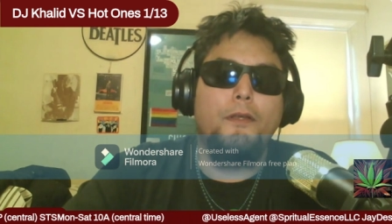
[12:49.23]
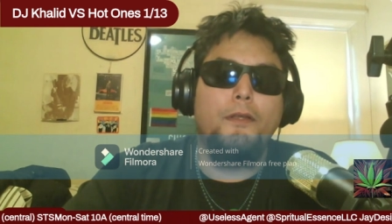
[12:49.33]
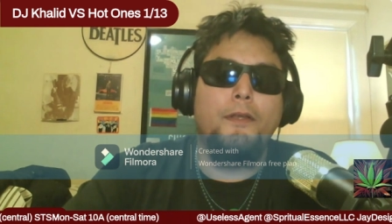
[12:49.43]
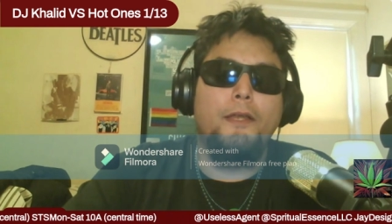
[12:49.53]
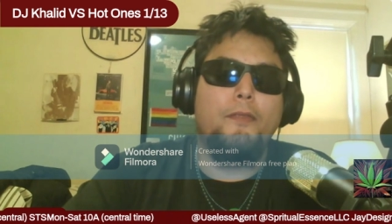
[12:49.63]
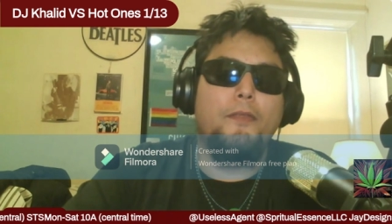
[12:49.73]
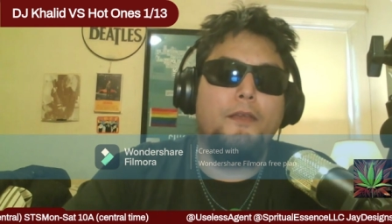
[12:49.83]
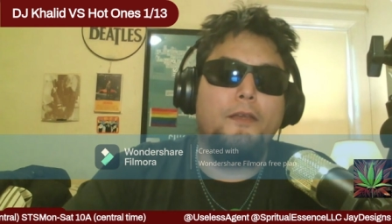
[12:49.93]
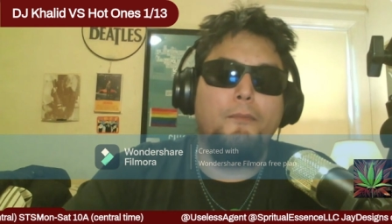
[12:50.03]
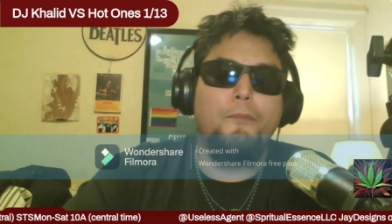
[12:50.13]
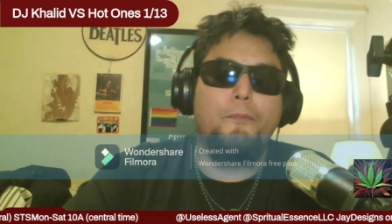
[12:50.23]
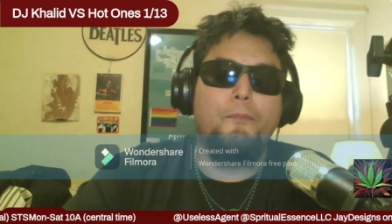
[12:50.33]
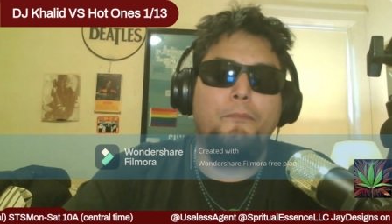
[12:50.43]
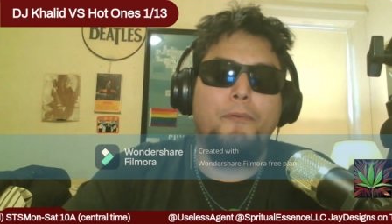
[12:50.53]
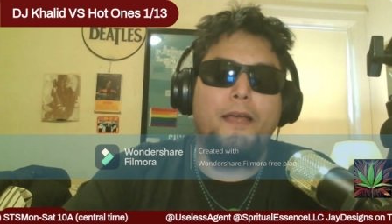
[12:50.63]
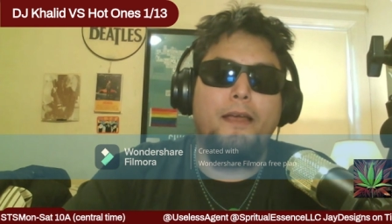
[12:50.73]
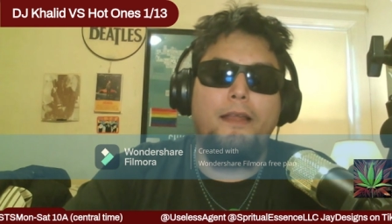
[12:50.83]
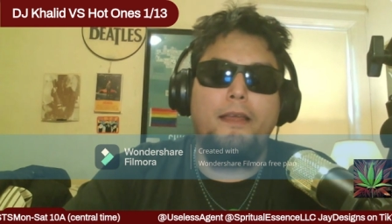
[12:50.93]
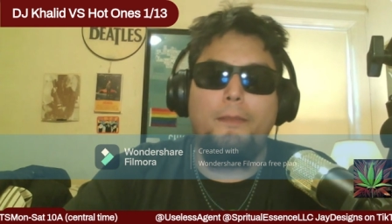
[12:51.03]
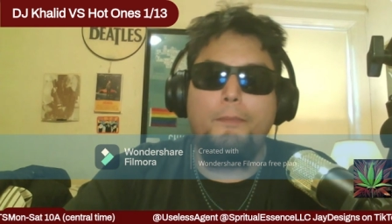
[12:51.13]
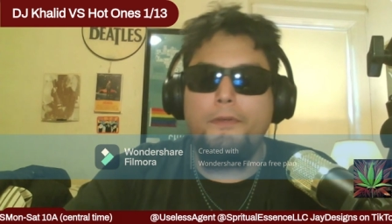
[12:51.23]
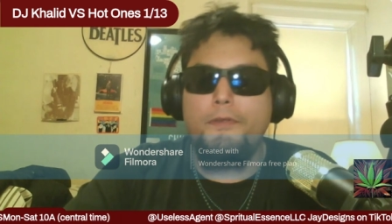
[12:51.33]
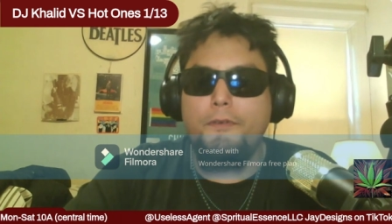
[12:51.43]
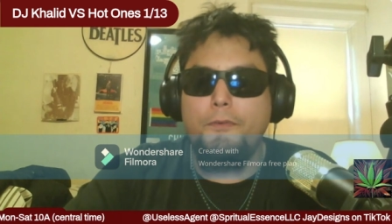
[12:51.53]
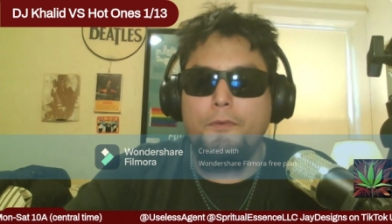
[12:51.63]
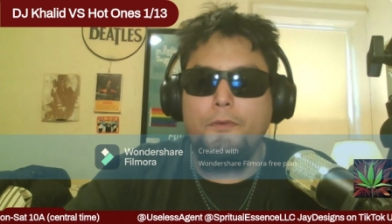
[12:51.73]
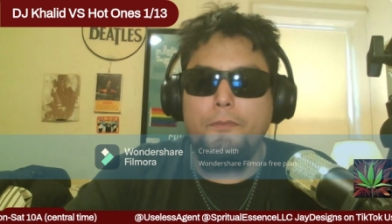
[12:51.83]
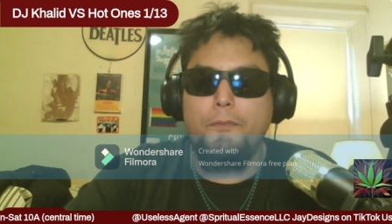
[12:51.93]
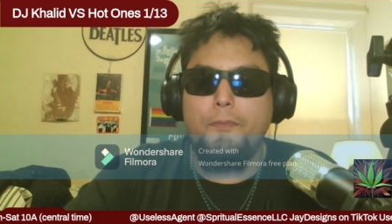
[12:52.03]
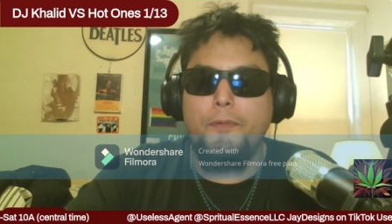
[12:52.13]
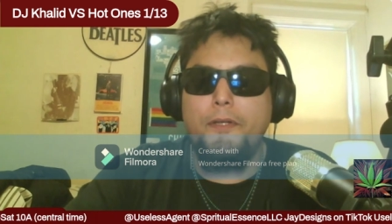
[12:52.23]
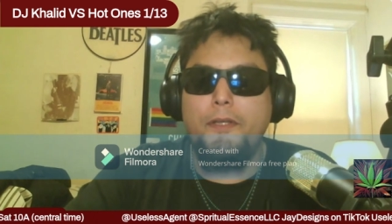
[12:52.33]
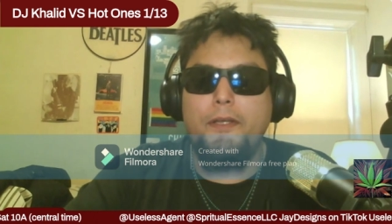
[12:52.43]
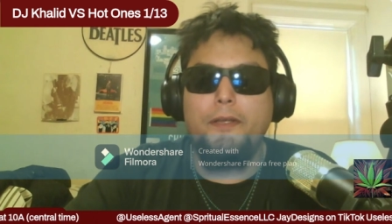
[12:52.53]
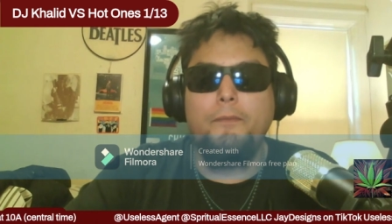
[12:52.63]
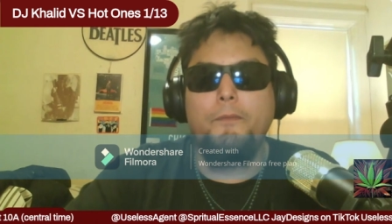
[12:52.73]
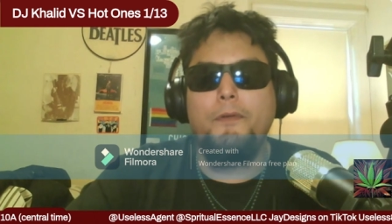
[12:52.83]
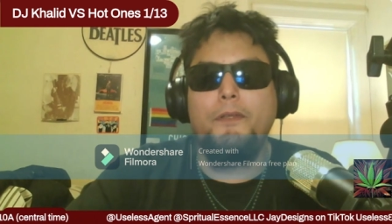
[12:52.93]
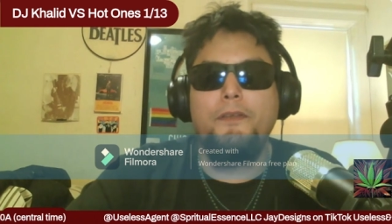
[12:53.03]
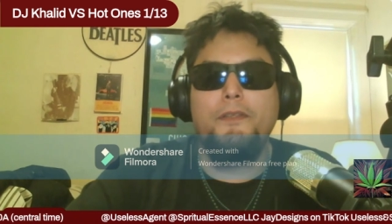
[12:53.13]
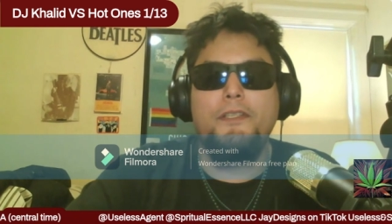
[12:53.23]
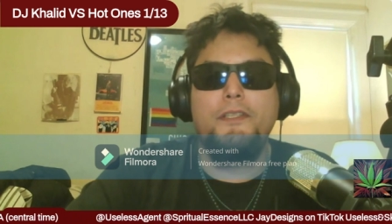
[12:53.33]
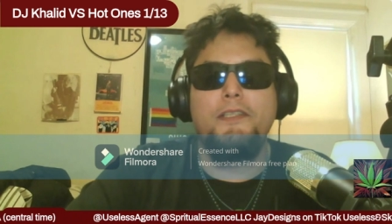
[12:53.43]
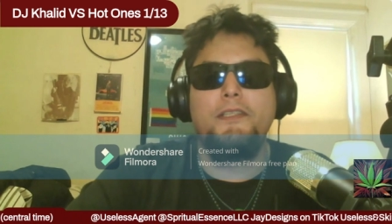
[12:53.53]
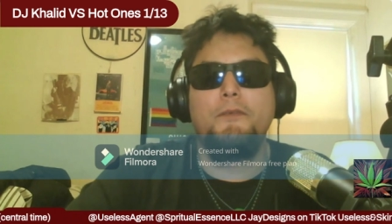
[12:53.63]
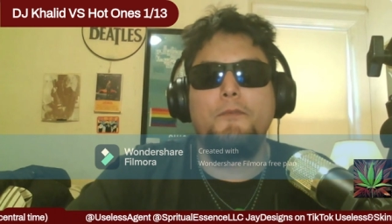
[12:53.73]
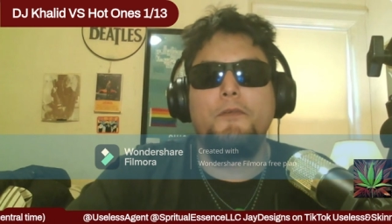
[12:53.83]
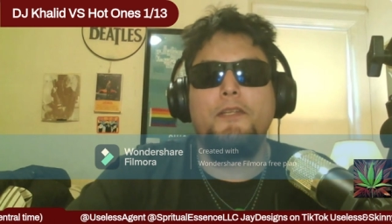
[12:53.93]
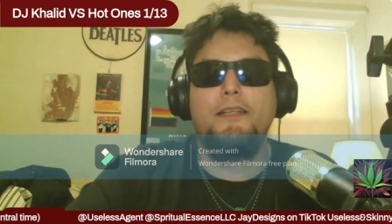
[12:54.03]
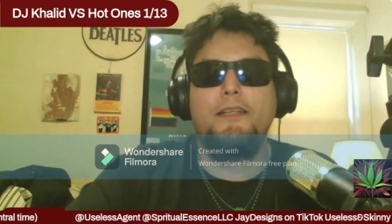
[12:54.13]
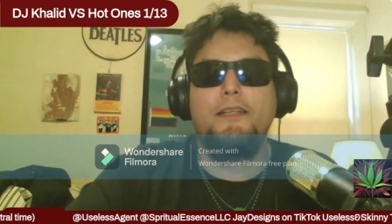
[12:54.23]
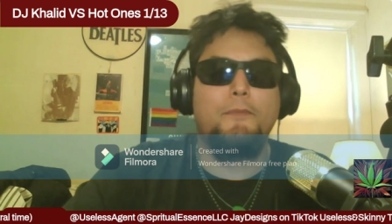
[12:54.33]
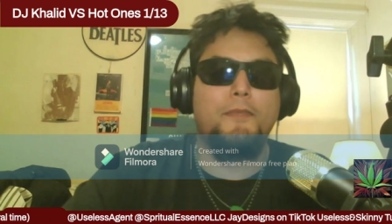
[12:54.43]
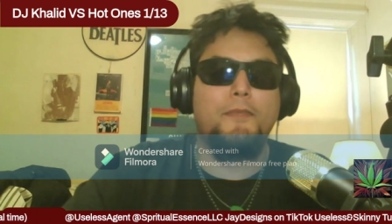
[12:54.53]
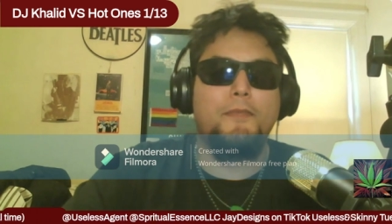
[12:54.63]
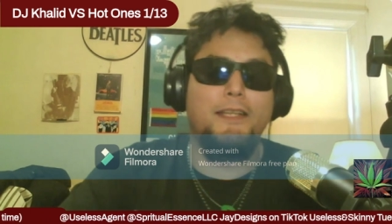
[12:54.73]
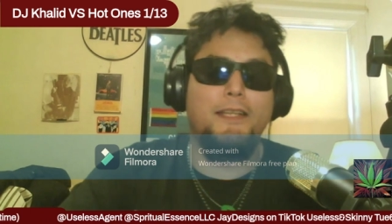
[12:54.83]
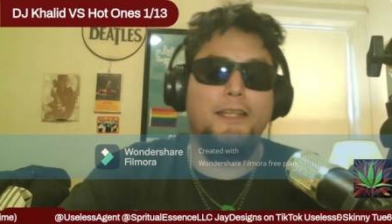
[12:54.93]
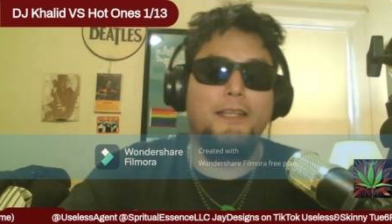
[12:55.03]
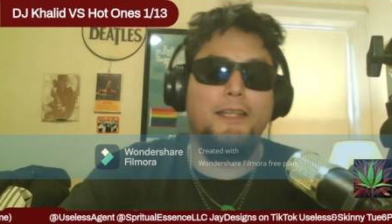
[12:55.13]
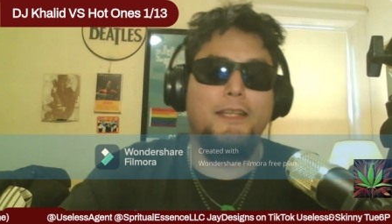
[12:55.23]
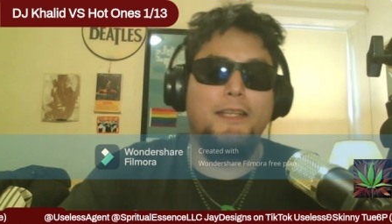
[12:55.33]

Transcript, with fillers: nothing bad happens to him. But when you see someone get something they did not